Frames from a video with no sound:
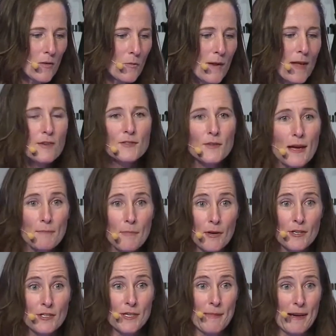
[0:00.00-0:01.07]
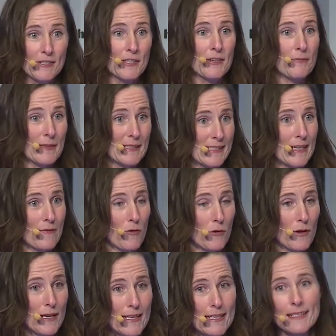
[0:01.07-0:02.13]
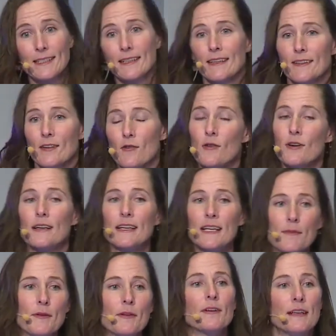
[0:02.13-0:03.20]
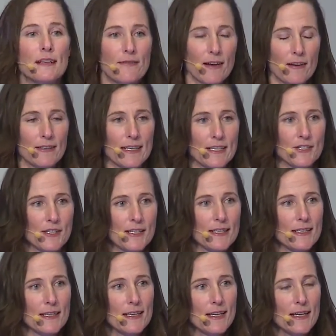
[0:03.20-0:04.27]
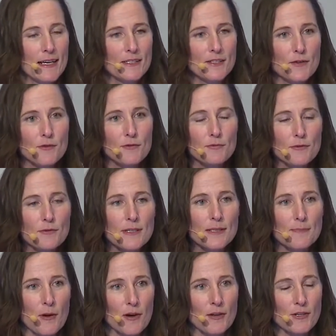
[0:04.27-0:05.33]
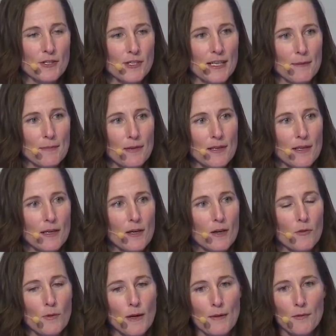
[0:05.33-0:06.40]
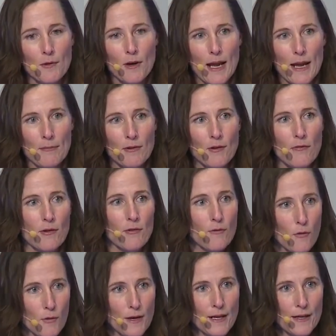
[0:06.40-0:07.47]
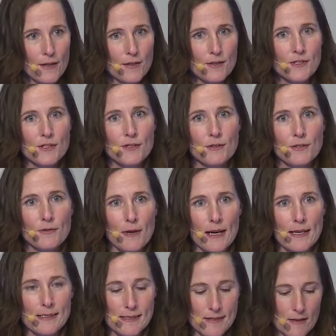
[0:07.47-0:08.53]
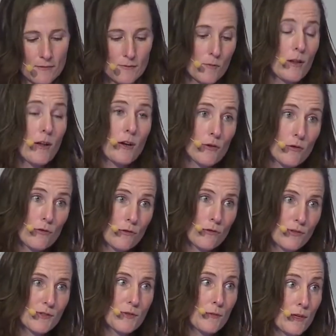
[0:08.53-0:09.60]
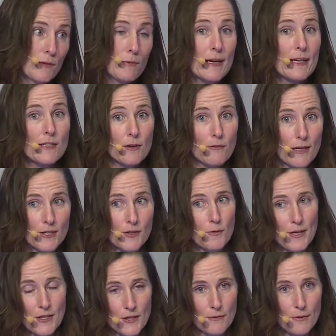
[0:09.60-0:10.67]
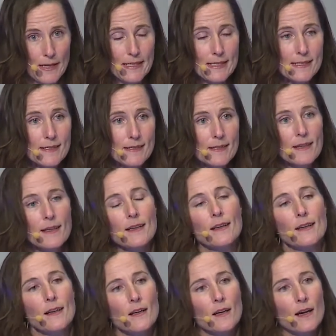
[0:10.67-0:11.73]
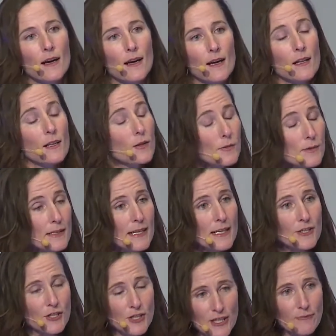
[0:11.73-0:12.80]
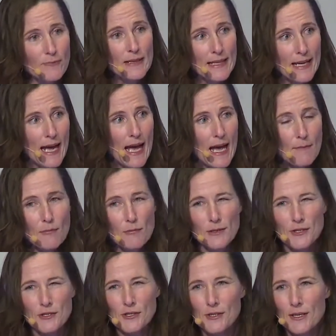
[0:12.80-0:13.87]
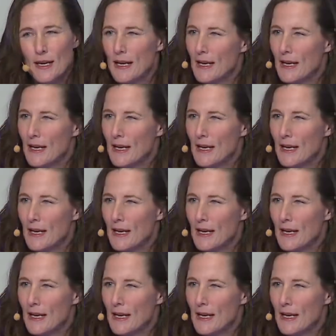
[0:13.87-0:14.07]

We also had partnership actually from the state of Oregon and the Oregon Community Foundation. And so through this partnership, we were able over 4 years to address, well, our goals were to raise our graduation rates, close the achievement gap, which